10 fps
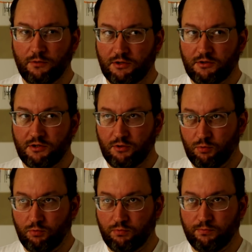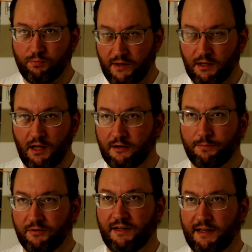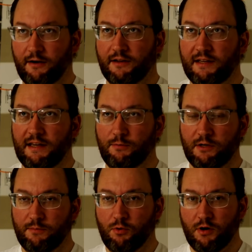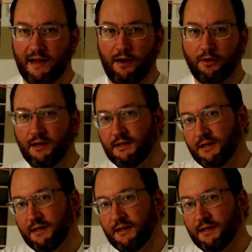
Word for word: which you will 100% guaranteed when you pour it out,